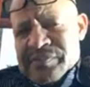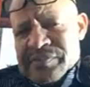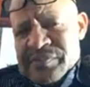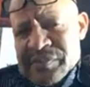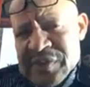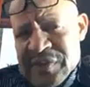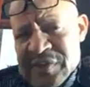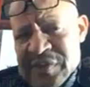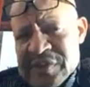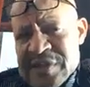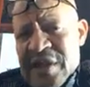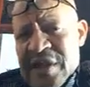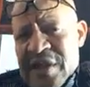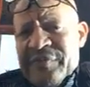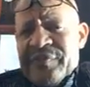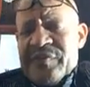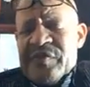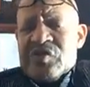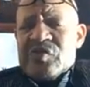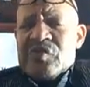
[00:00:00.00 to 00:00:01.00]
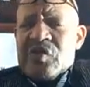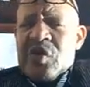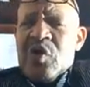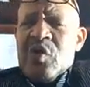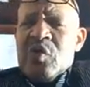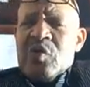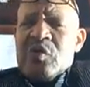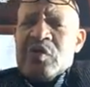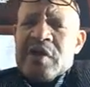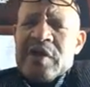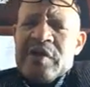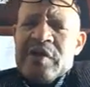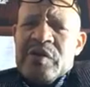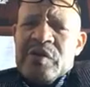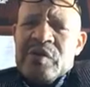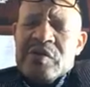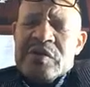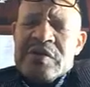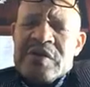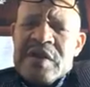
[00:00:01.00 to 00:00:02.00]
selfish role that
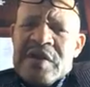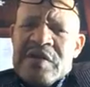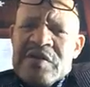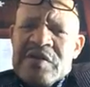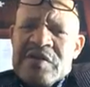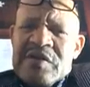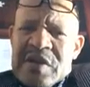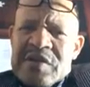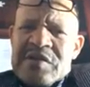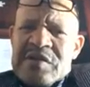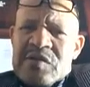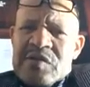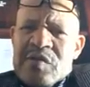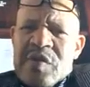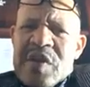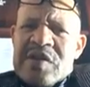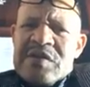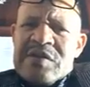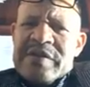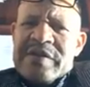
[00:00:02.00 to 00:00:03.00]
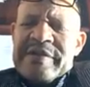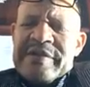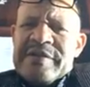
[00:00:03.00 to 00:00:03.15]
looked at just Swaziland.